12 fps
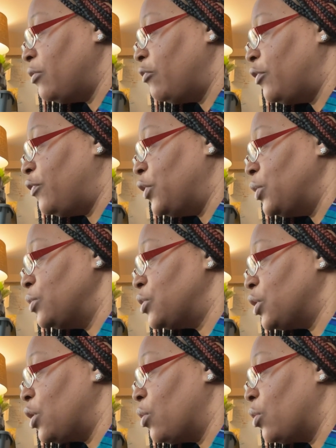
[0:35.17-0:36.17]
refuse
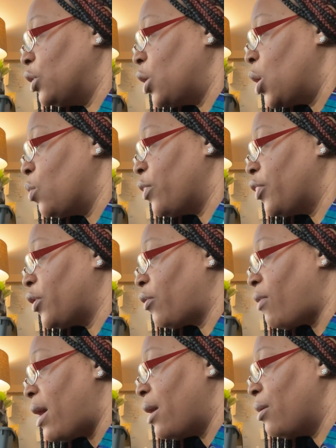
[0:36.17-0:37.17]
to go along with the
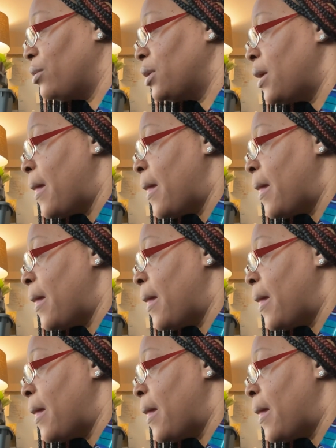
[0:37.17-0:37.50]
crowd,